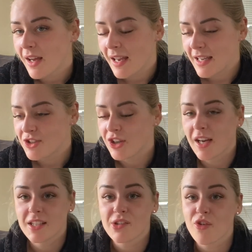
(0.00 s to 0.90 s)
I need you
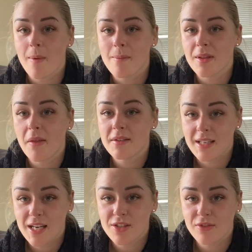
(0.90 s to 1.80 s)
guys to remember that the
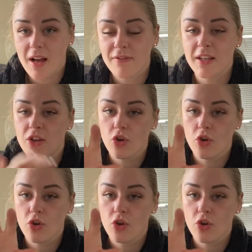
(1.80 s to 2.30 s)
stage of life that